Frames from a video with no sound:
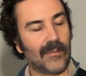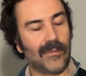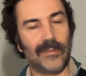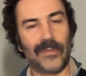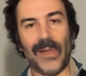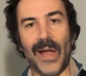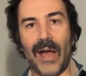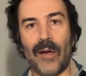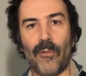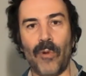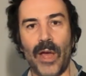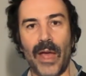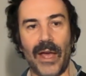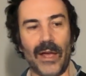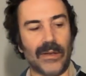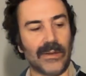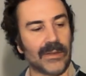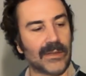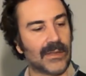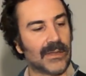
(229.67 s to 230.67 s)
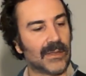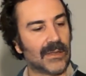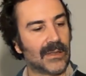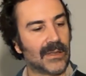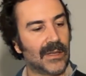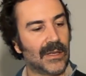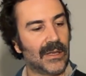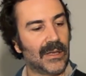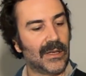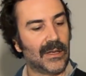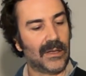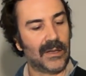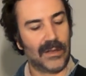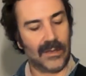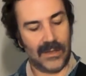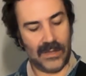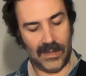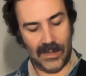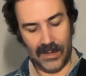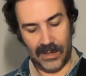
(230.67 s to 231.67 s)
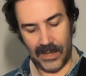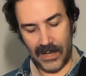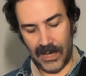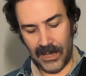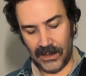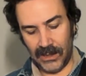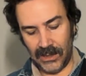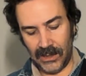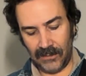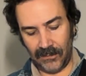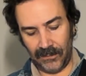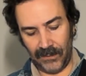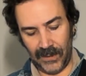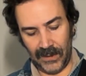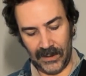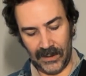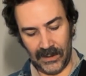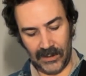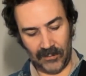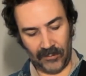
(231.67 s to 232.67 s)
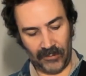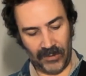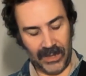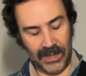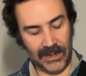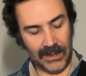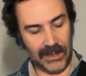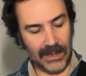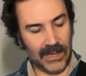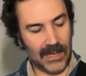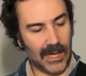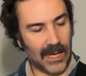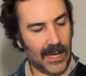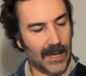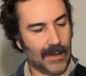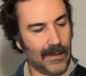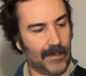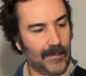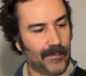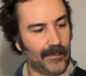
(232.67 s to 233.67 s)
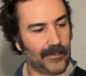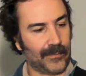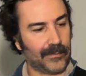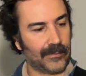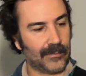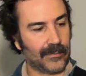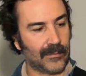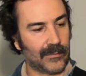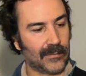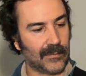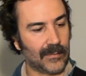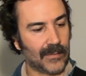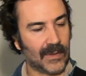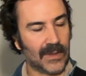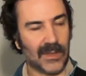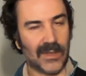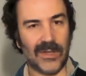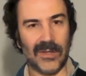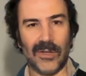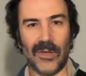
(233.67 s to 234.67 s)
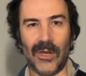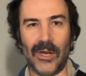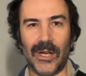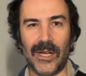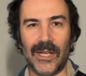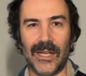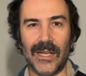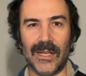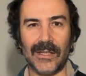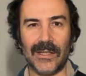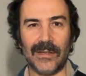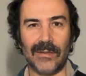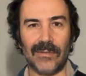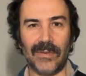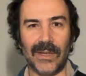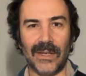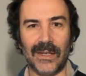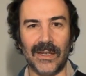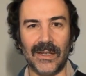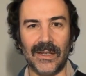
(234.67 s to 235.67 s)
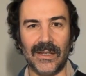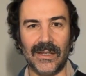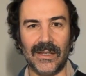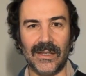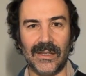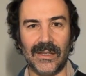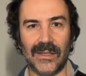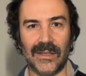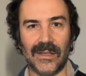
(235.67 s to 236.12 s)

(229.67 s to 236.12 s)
flat wounds, it just feels really sturdy under the fingers.